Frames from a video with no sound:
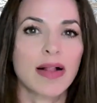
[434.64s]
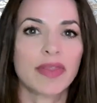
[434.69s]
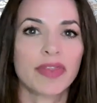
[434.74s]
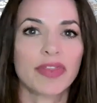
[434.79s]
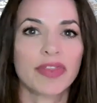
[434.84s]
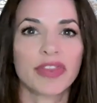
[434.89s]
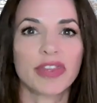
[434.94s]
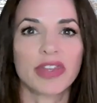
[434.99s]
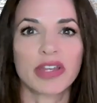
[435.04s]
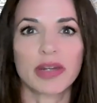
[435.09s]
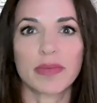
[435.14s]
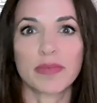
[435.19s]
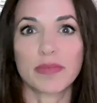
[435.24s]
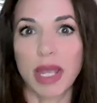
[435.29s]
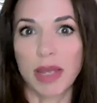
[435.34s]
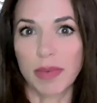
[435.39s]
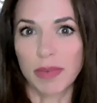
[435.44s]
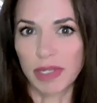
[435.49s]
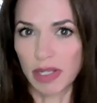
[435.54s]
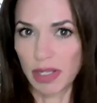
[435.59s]
that
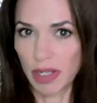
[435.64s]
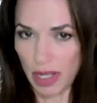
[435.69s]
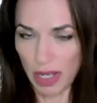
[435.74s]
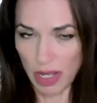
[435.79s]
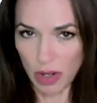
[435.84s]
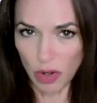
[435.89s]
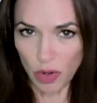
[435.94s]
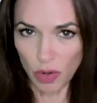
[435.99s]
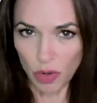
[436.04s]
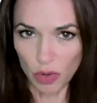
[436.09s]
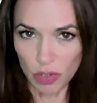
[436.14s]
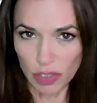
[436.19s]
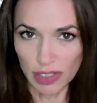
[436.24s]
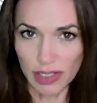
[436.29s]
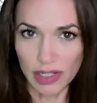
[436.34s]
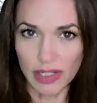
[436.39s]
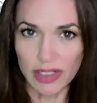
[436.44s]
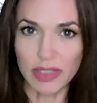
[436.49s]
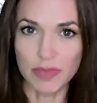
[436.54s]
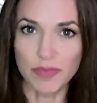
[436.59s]
may be
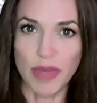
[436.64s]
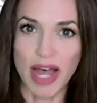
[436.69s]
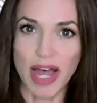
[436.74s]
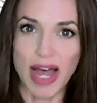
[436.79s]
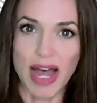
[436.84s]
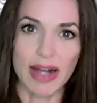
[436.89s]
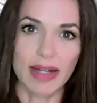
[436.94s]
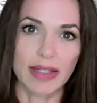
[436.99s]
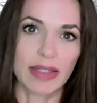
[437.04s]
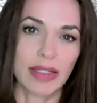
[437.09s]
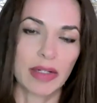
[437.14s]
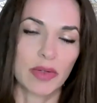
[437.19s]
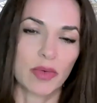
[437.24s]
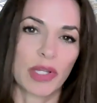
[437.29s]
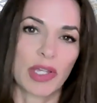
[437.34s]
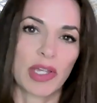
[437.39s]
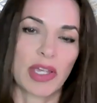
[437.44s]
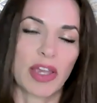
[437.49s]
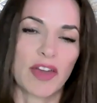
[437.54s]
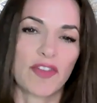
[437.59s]
holding us back, that
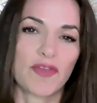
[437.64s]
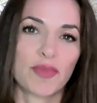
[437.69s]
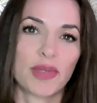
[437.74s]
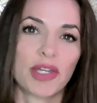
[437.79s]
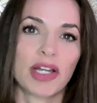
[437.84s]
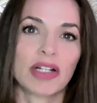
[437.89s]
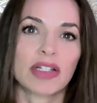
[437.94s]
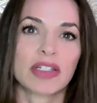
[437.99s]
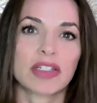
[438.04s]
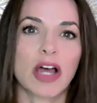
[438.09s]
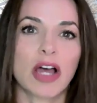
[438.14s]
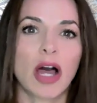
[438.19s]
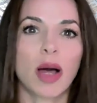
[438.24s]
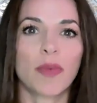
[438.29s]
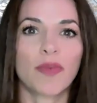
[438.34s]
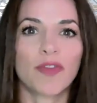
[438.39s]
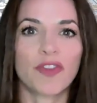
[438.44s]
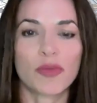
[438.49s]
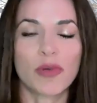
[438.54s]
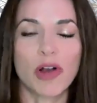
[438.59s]
we have picked
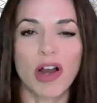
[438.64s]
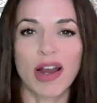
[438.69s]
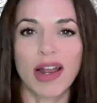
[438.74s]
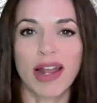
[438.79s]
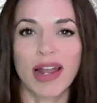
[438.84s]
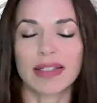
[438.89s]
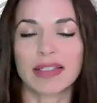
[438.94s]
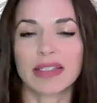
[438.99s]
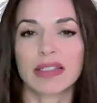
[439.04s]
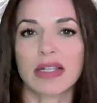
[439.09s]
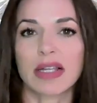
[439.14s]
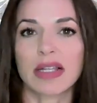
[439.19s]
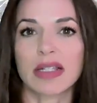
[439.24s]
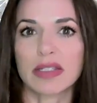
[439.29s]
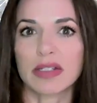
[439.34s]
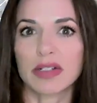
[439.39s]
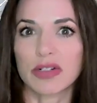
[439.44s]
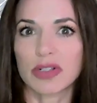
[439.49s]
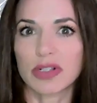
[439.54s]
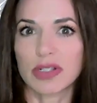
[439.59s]
up from our
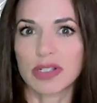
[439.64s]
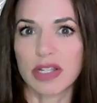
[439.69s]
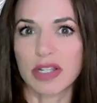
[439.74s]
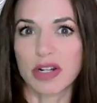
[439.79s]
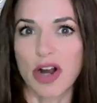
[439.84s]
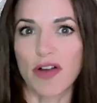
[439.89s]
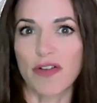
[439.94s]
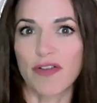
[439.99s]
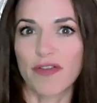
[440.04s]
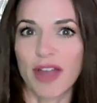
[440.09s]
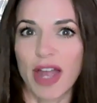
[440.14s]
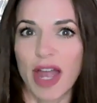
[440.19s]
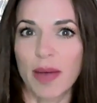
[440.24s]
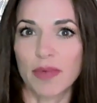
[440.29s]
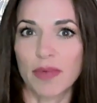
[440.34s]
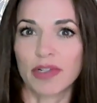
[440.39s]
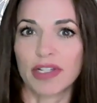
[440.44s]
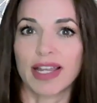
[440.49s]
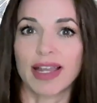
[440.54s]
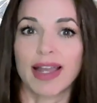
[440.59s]
ancestors and our
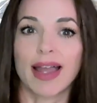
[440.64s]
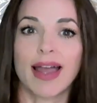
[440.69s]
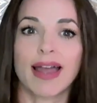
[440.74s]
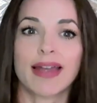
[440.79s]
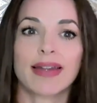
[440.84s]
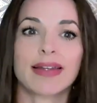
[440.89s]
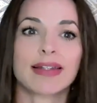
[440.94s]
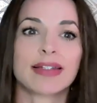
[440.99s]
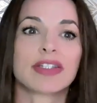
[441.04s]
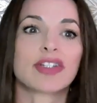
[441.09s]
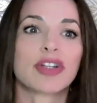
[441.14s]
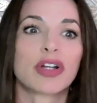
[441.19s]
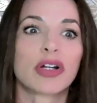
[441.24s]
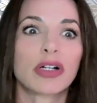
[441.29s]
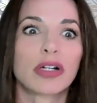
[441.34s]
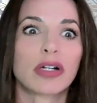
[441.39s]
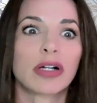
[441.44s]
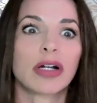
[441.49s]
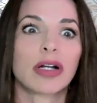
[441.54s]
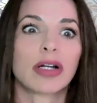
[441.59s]
family. And in
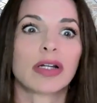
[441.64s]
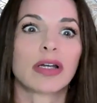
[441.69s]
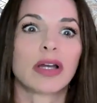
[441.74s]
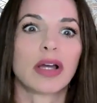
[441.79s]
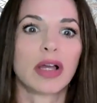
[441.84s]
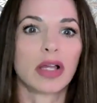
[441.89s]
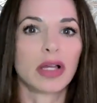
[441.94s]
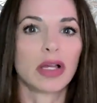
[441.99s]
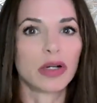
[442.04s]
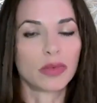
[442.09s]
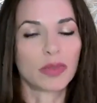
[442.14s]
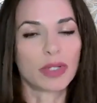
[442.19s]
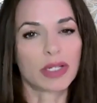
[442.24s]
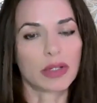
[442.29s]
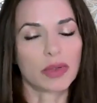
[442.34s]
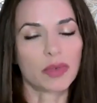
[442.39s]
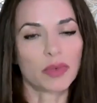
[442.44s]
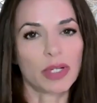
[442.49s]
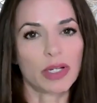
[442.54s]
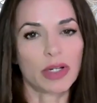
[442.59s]
turn, we
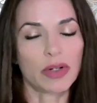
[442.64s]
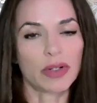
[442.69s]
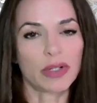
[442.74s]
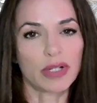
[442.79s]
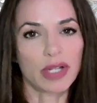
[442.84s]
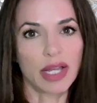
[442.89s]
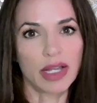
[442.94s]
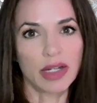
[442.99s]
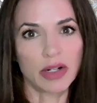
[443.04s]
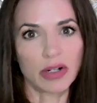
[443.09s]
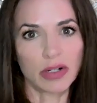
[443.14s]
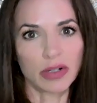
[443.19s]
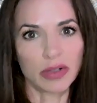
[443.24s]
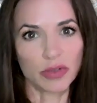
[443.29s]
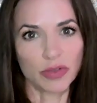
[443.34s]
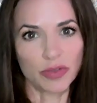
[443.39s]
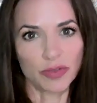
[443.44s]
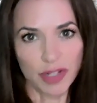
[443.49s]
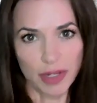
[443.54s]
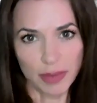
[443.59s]
can recreate our
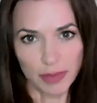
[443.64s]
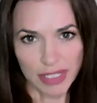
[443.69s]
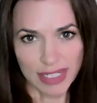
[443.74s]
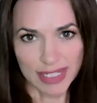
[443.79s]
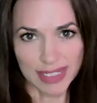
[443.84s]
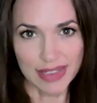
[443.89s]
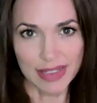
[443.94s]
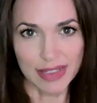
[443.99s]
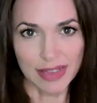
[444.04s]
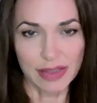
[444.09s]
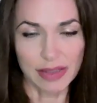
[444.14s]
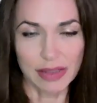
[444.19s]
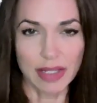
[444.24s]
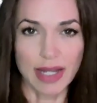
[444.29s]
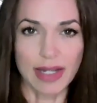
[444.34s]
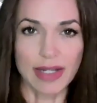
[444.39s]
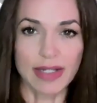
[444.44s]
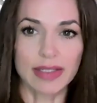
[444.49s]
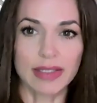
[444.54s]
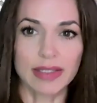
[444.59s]
whole family's
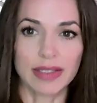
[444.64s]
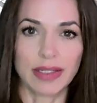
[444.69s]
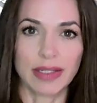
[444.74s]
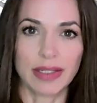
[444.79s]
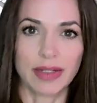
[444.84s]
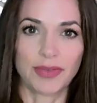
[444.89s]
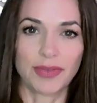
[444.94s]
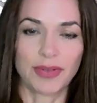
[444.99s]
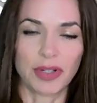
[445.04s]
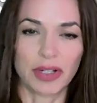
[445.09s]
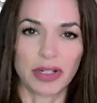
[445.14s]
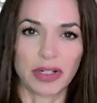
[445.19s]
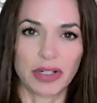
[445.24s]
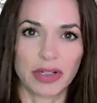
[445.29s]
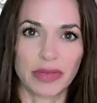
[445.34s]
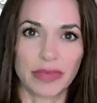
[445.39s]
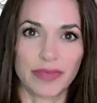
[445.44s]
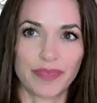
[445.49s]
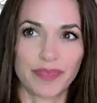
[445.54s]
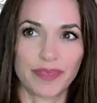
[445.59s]
legacy.
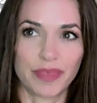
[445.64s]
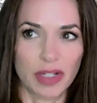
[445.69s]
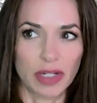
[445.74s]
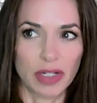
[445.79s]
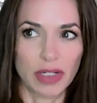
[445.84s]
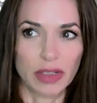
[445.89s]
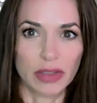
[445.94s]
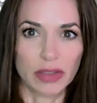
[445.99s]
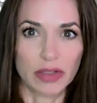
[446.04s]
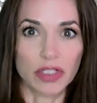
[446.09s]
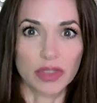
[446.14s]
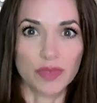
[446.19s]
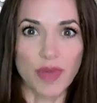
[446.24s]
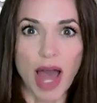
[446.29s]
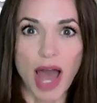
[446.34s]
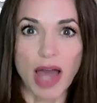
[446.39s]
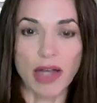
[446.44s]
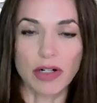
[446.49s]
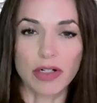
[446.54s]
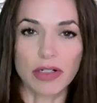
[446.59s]
Those
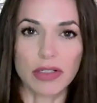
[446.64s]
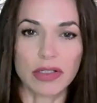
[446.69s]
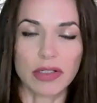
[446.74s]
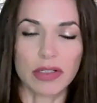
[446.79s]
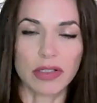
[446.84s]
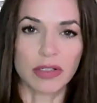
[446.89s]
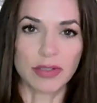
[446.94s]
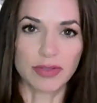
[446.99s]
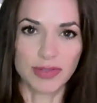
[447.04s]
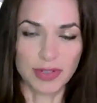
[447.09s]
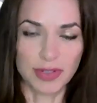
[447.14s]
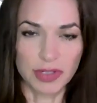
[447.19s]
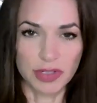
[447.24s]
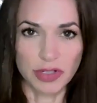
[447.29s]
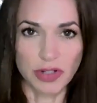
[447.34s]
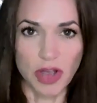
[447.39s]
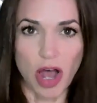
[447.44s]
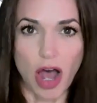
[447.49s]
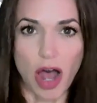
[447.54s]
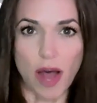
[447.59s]
patterns
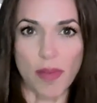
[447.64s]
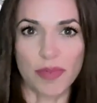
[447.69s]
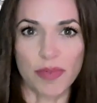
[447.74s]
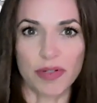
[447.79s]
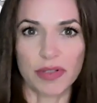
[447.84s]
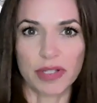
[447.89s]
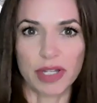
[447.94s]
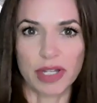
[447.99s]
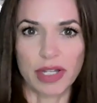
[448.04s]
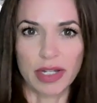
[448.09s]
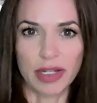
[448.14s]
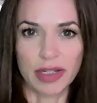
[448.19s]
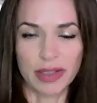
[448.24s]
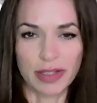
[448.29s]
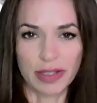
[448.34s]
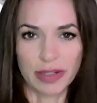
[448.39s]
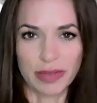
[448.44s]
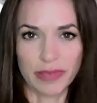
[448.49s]
stop, they